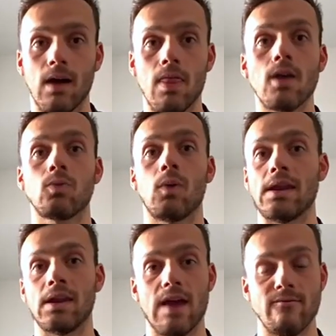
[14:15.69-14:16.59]
And that's what he
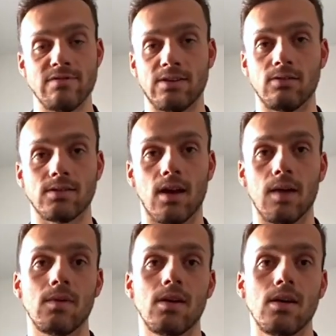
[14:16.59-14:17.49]
did every single
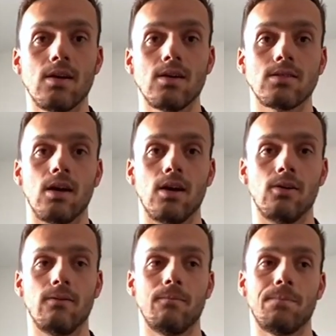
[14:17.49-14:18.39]
time.
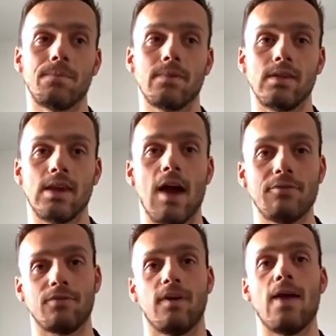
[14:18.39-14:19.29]
So you have to
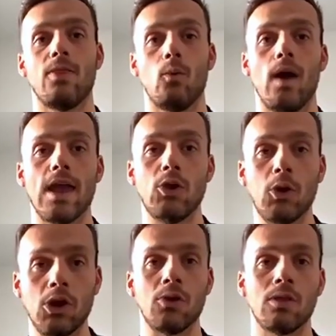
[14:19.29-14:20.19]
find the way you
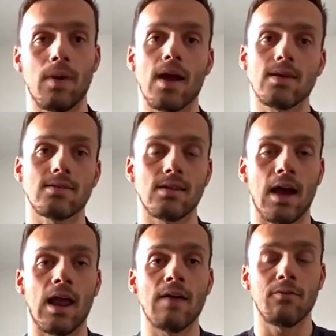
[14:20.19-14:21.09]
can do it the best.
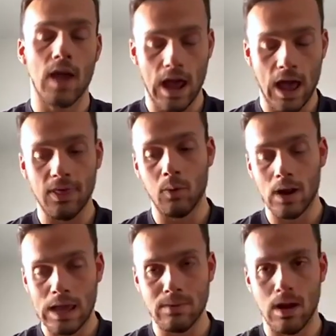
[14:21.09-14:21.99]
And I've, I think when I
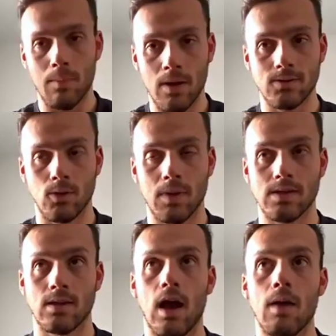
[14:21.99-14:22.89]
hit my personal best
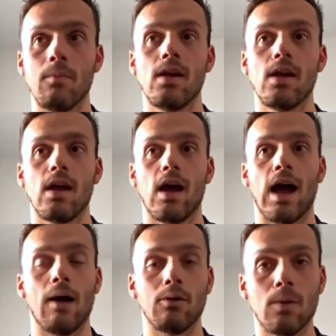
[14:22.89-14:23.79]
time,
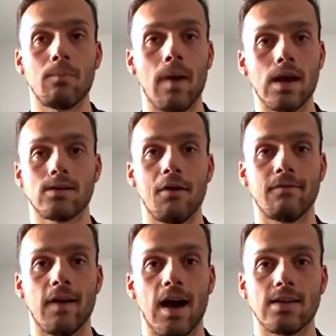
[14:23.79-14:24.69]
I would come back so
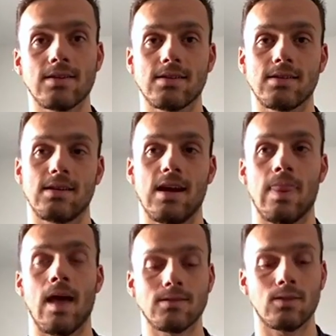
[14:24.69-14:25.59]
fast. And
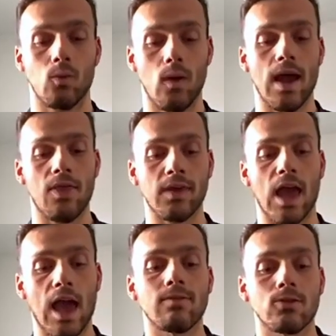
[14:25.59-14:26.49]
that's the way I think I
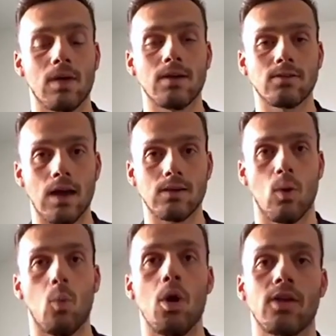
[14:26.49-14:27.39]
have to. That's that's
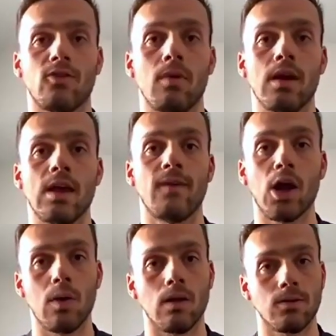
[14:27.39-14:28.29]
what works for me. If I
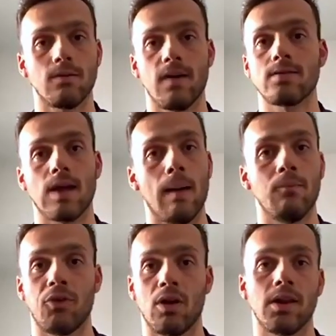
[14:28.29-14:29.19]
go out too fast, I'm
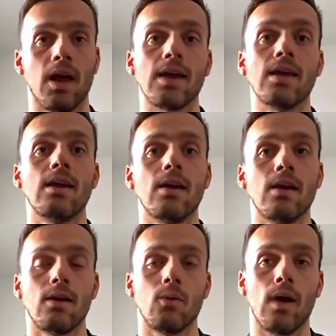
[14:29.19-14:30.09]
just going to die.
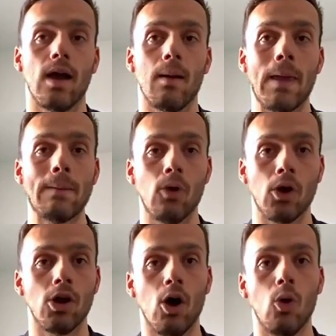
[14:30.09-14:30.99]
Where people can
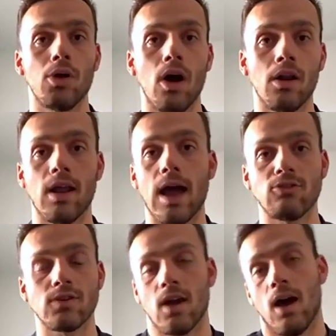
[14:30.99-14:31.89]
hold on, and I
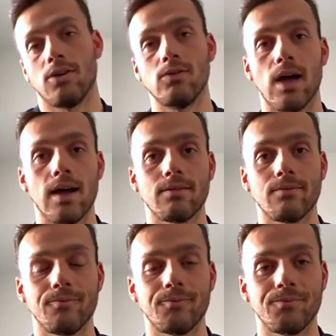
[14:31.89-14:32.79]
just can't do that.
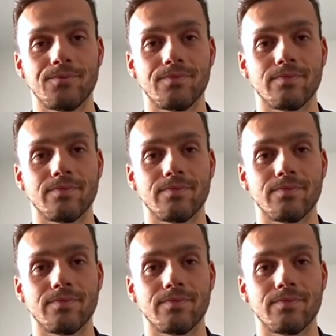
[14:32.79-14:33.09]
Mm-hmm.